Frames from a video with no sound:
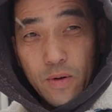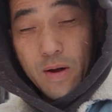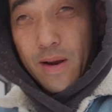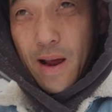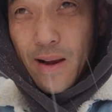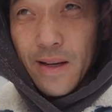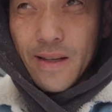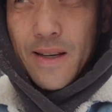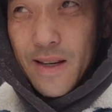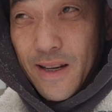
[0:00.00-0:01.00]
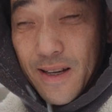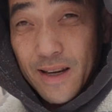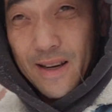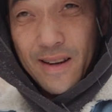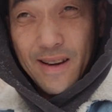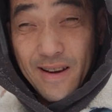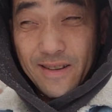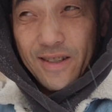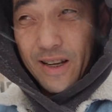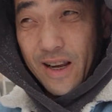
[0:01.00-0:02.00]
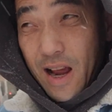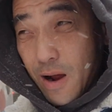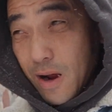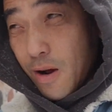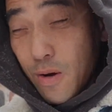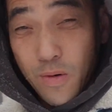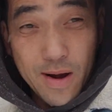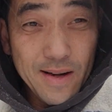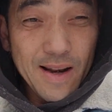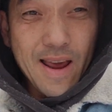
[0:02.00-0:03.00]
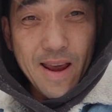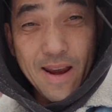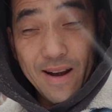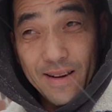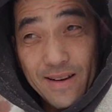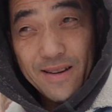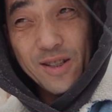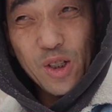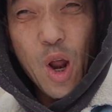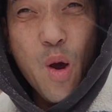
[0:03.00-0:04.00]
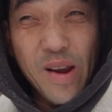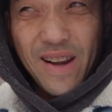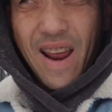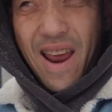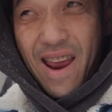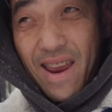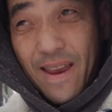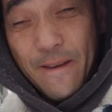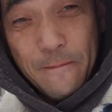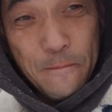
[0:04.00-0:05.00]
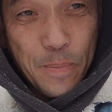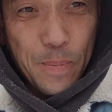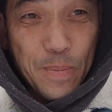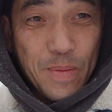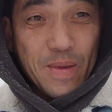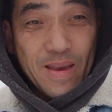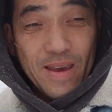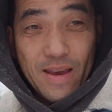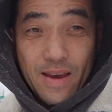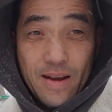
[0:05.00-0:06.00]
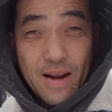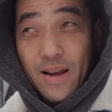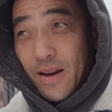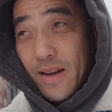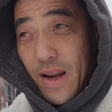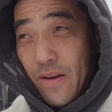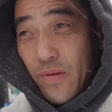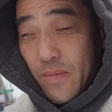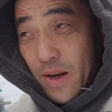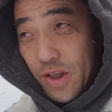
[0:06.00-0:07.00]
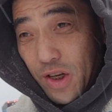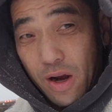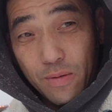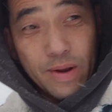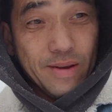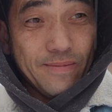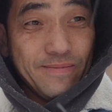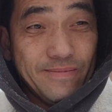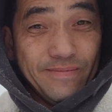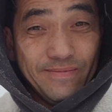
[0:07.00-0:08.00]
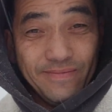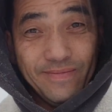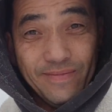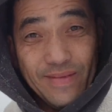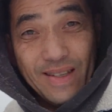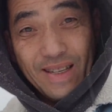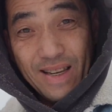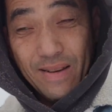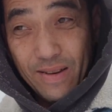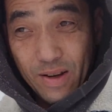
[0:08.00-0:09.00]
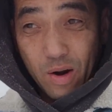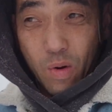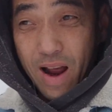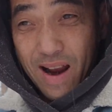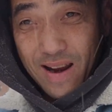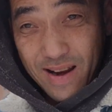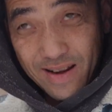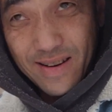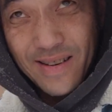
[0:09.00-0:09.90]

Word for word: Well guys, Chicago Wonderland, snowing day. Another good day for my Shelby. You know why?